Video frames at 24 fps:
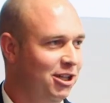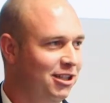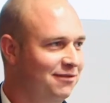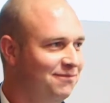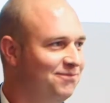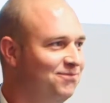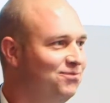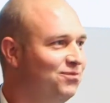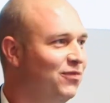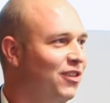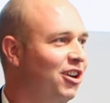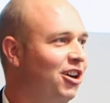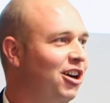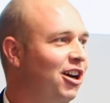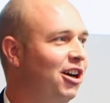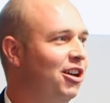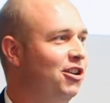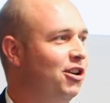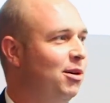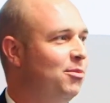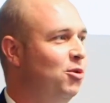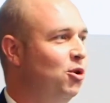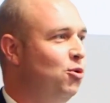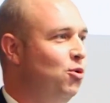it.
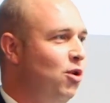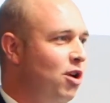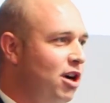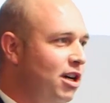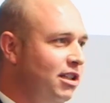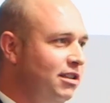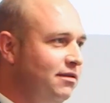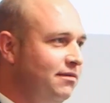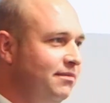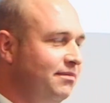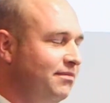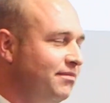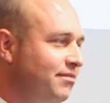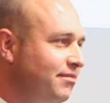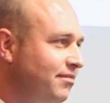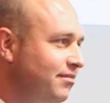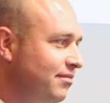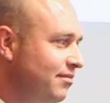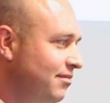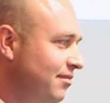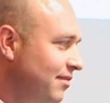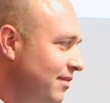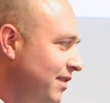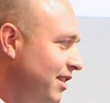Number one
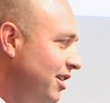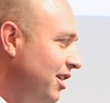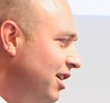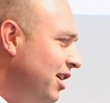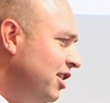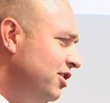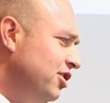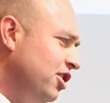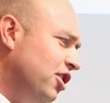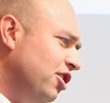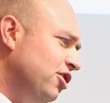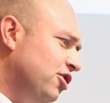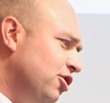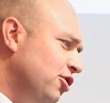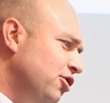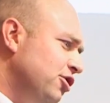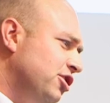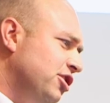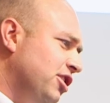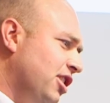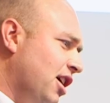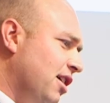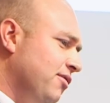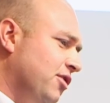is a
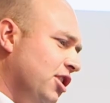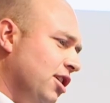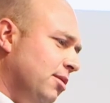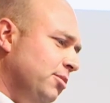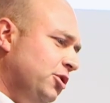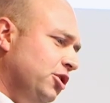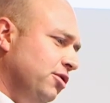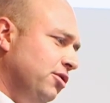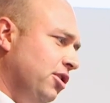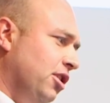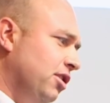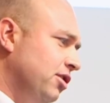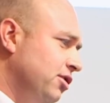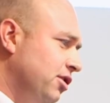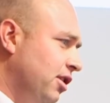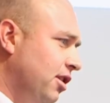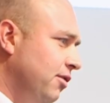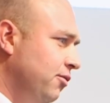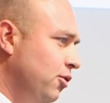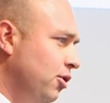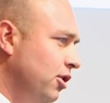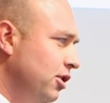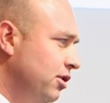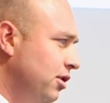conclusion I've come to and others that
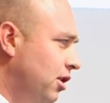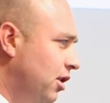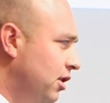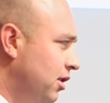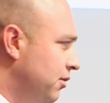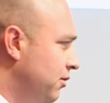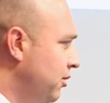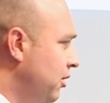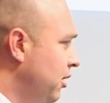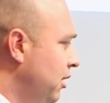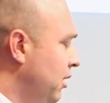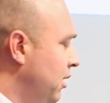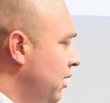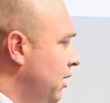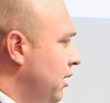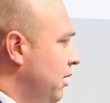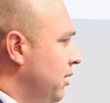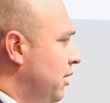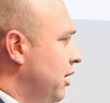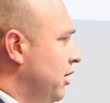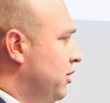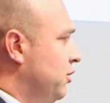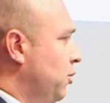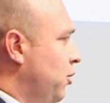I've worked on
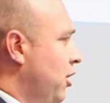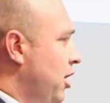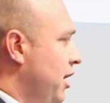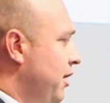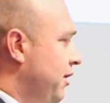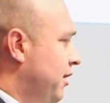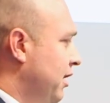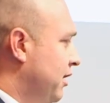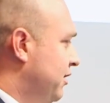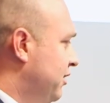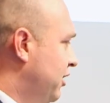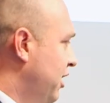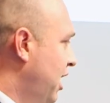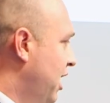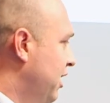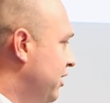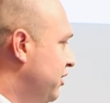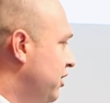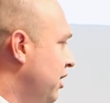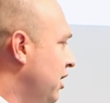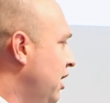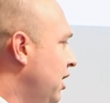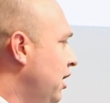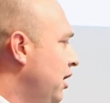this with that
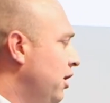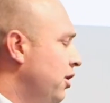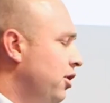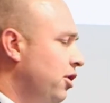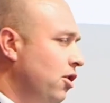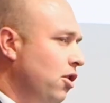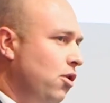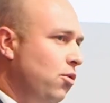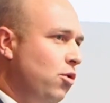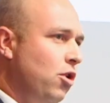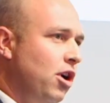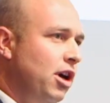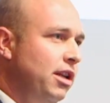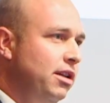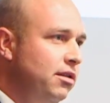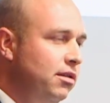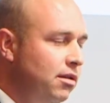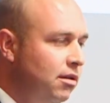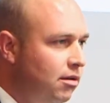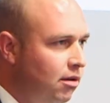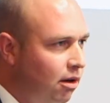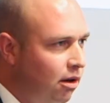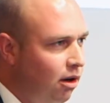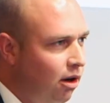says, you know what?
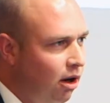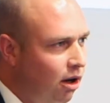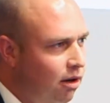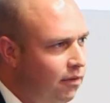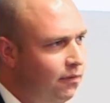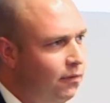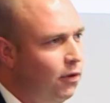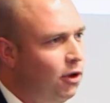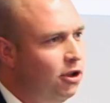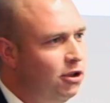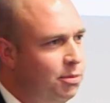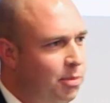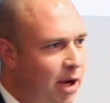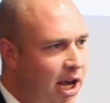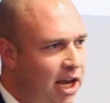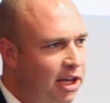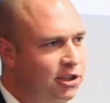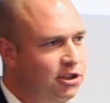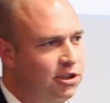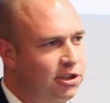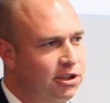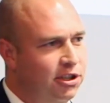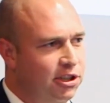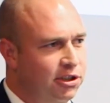Our first
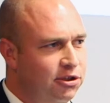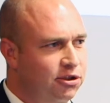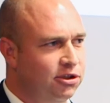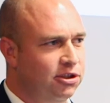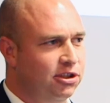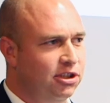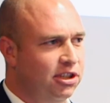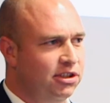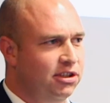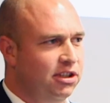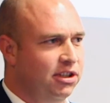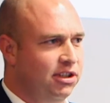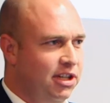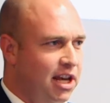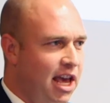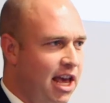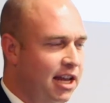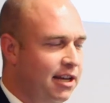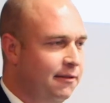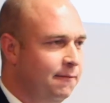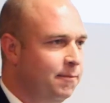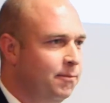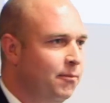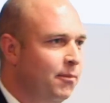passion and interest is the
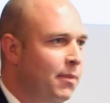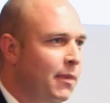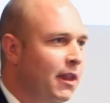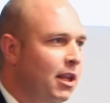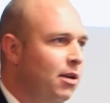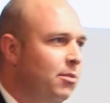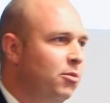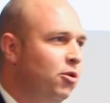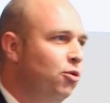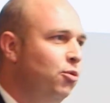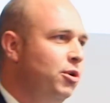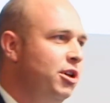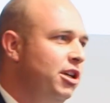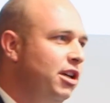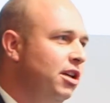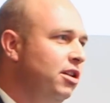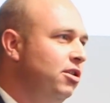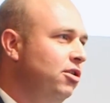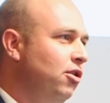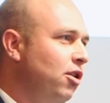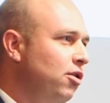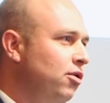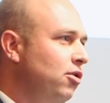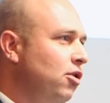debt, but we
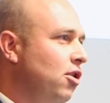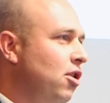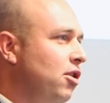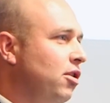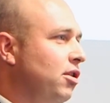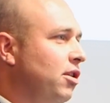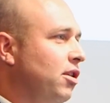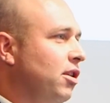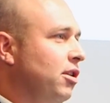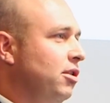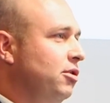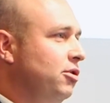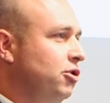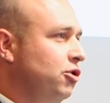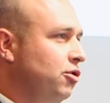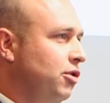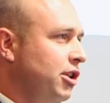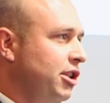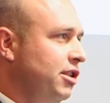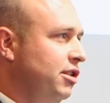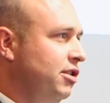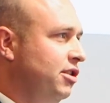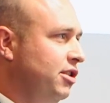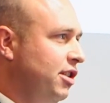can no longer
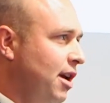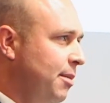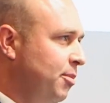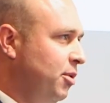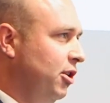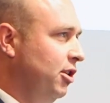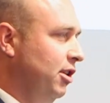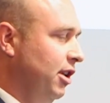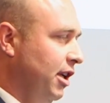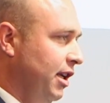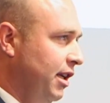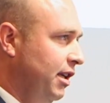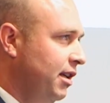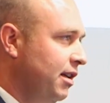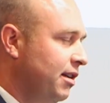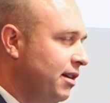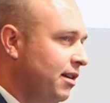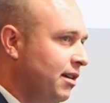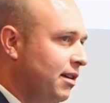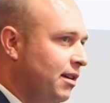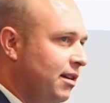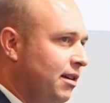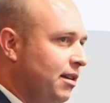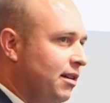treat separately
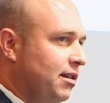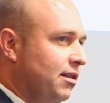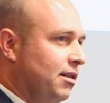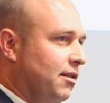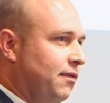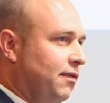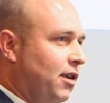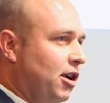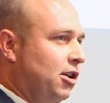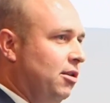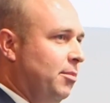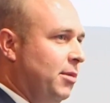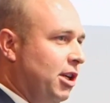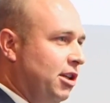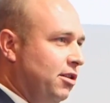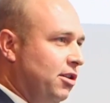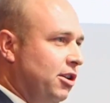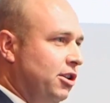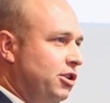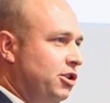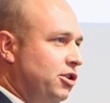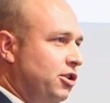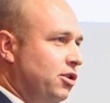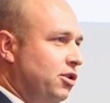the
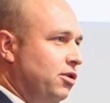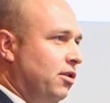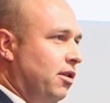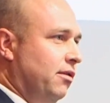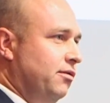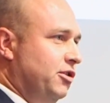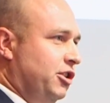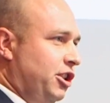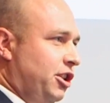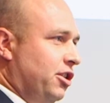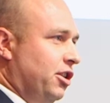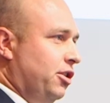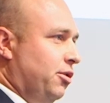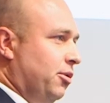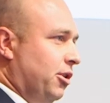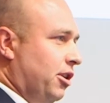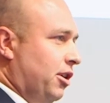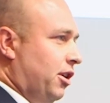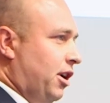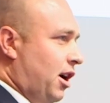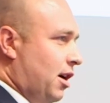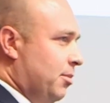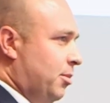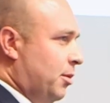fundamental issue of dealing with
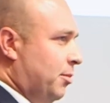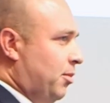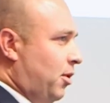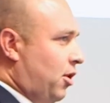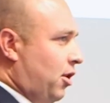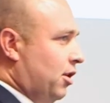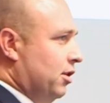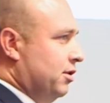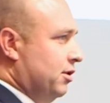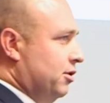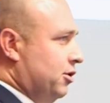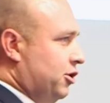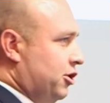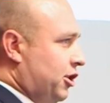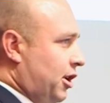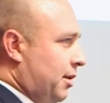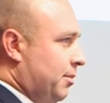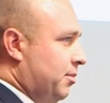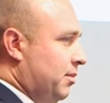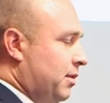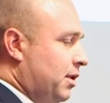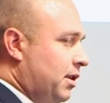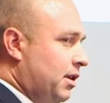our hyperpartisanship